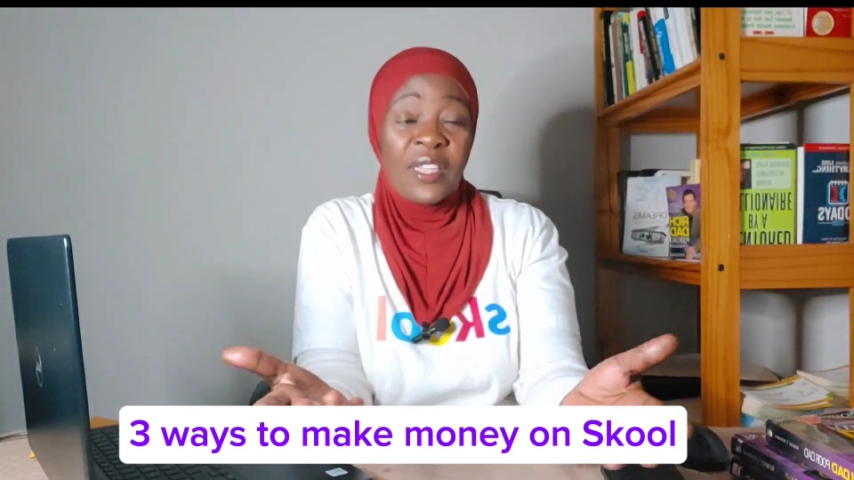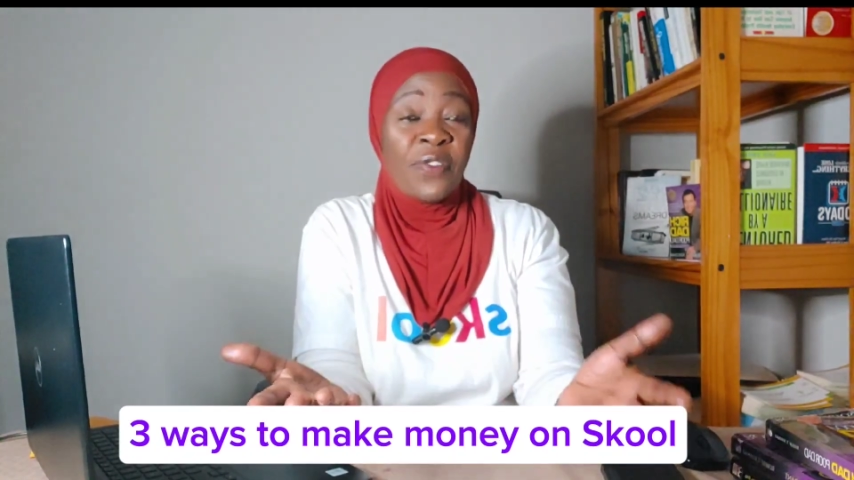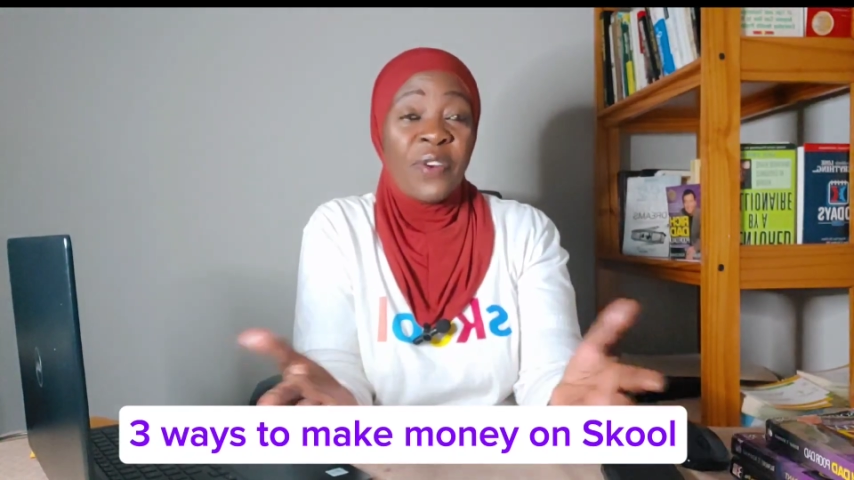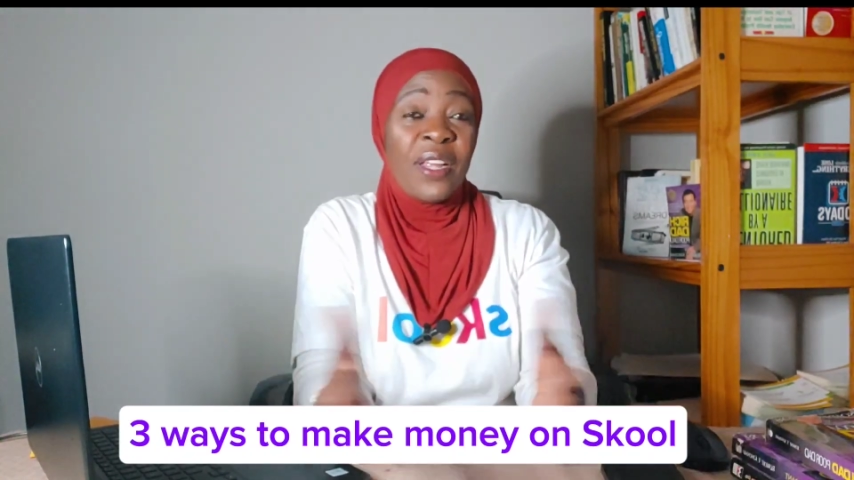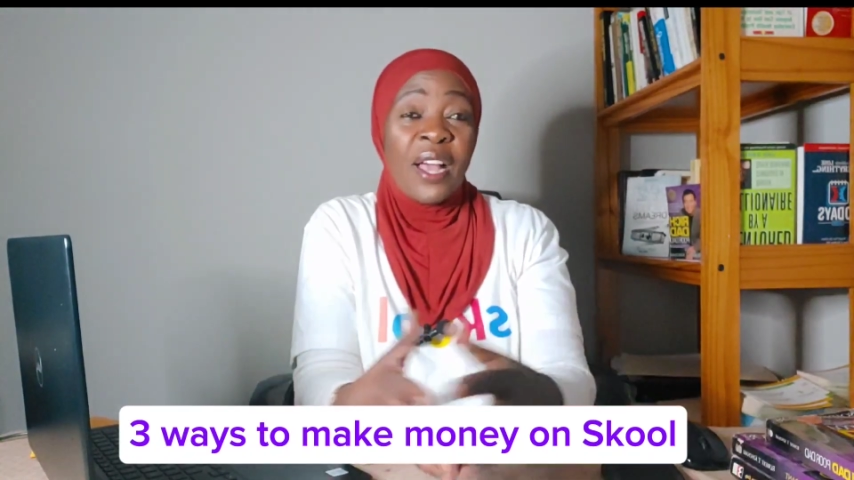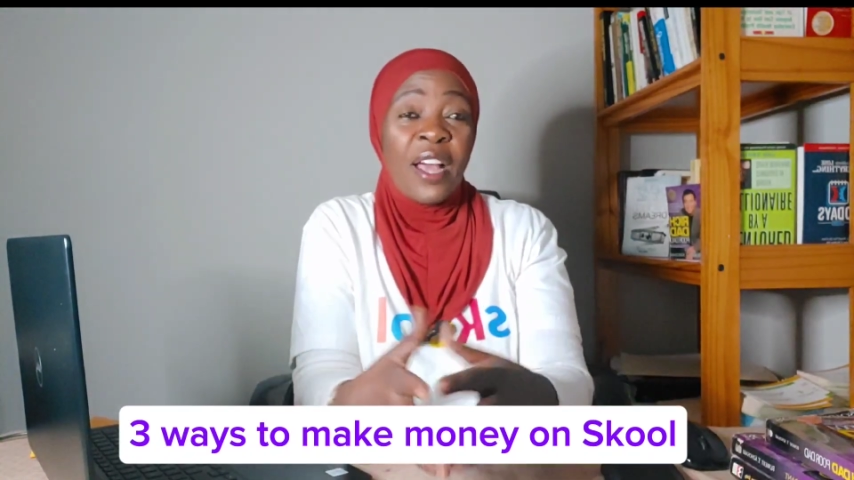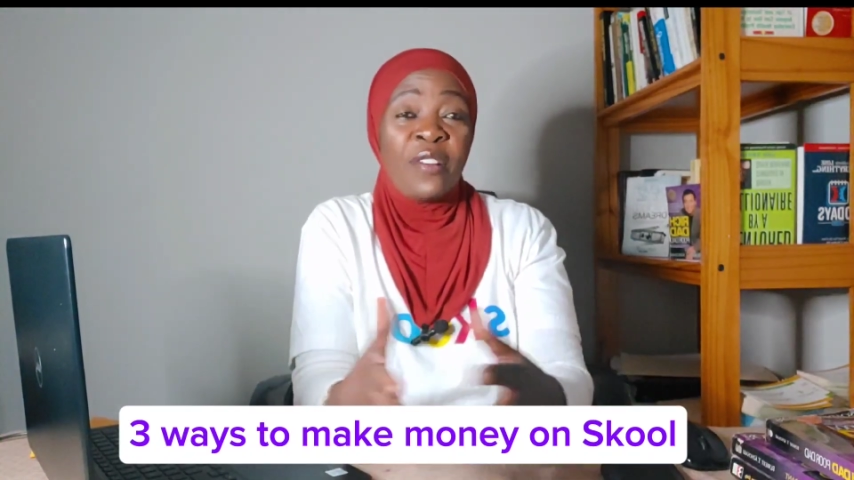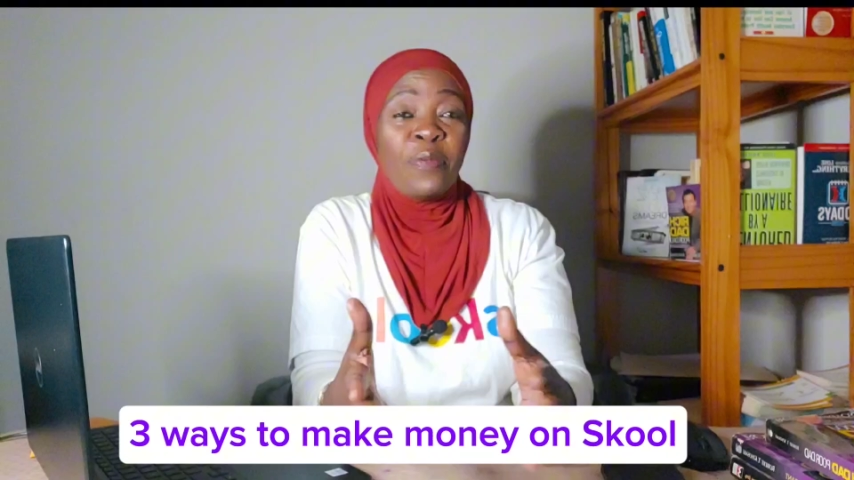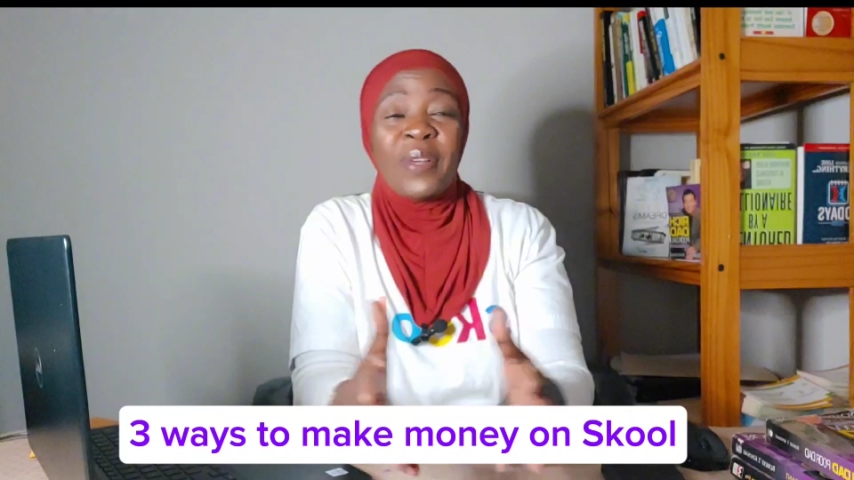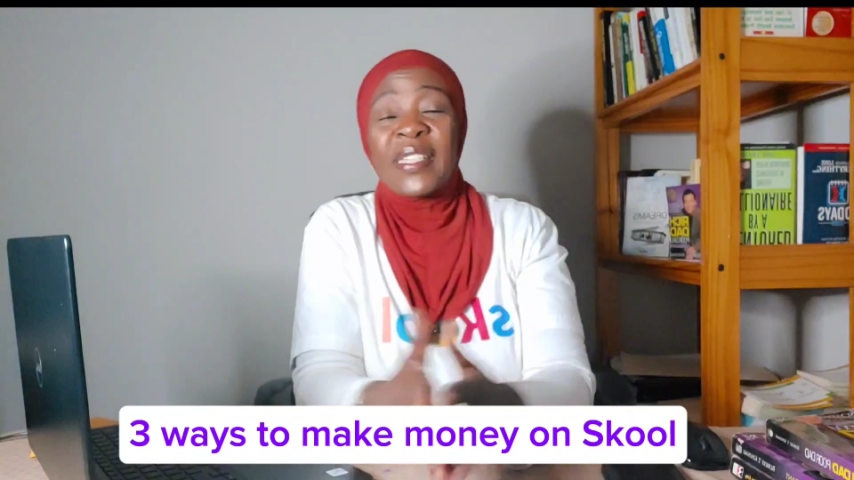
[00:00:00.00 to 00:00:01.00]
it's free,
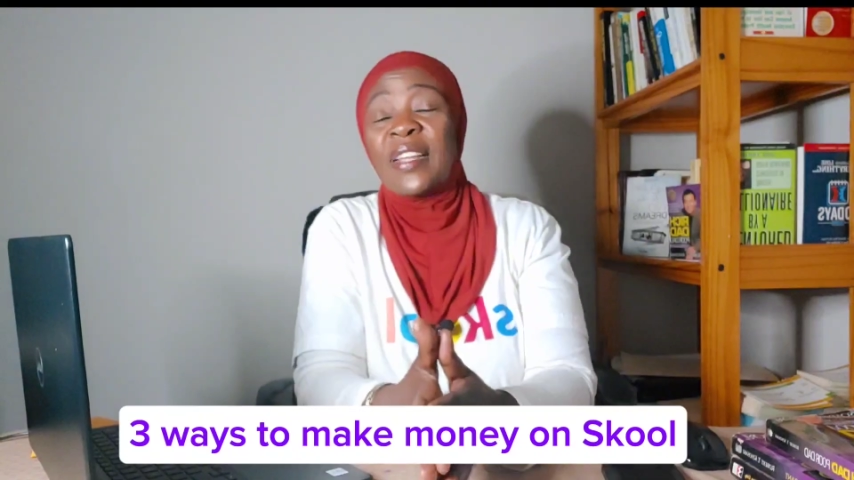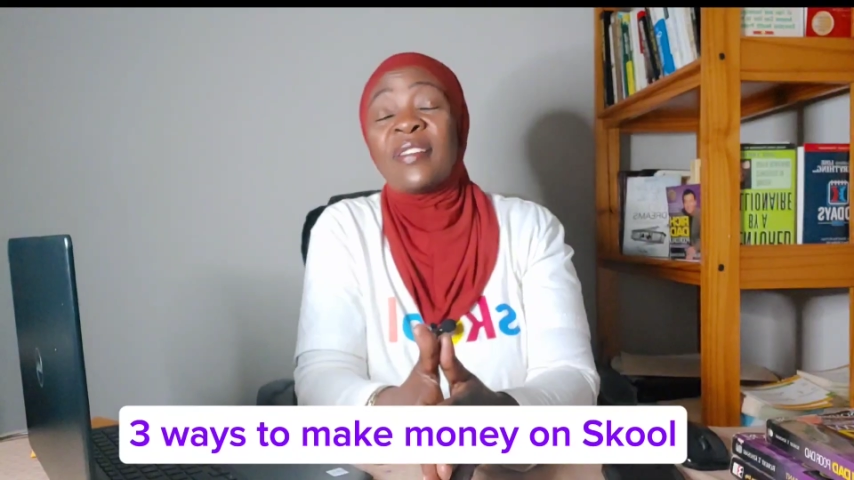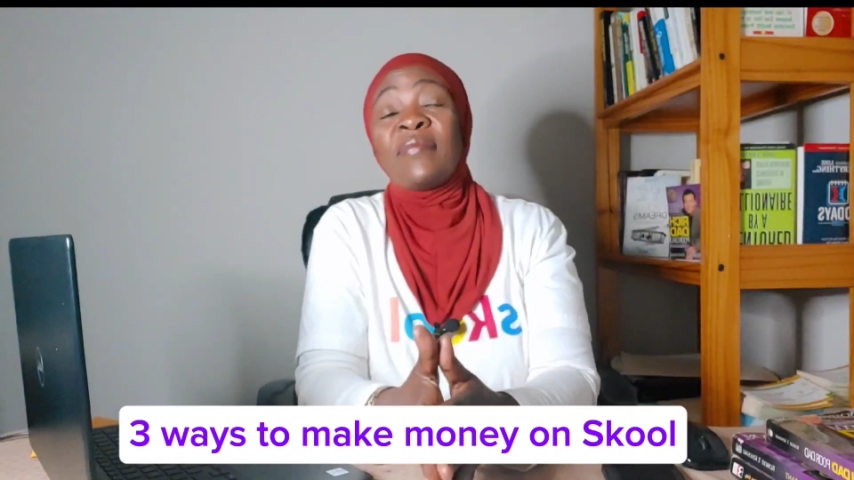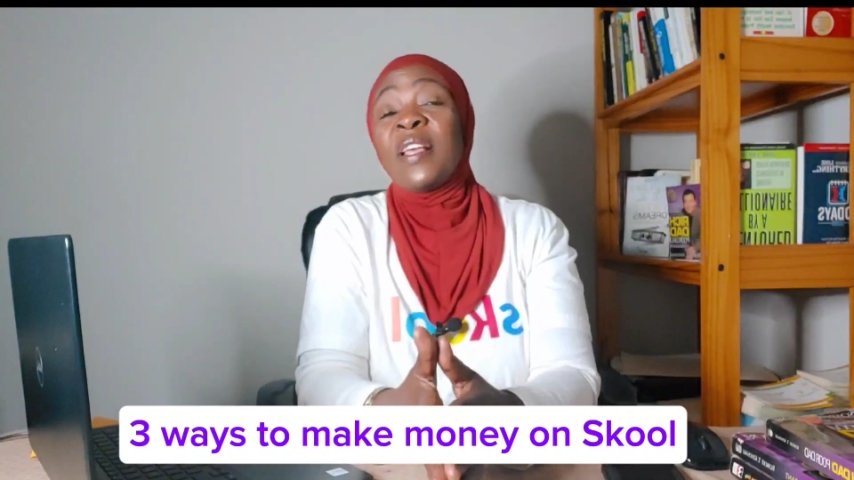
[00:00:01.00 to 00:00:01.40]
100%.